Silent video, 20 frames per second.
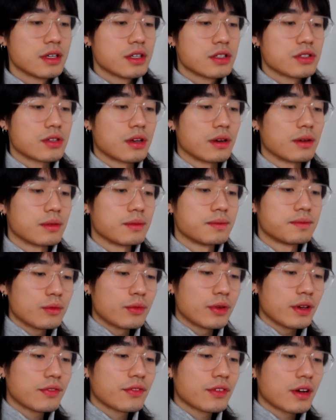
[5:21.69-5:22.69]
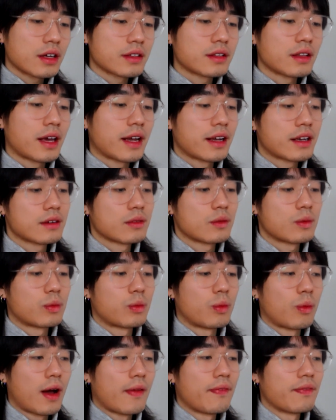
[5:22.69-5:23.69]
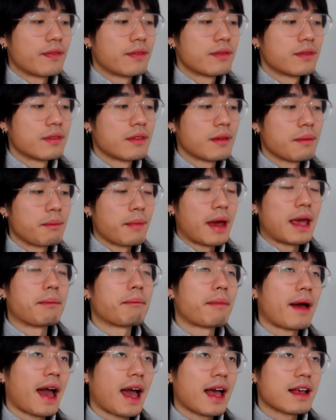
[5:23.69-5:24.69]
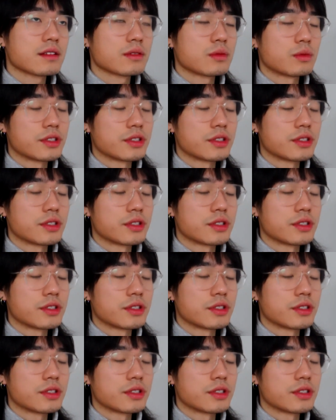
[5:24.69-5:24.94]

So we've got like one main path,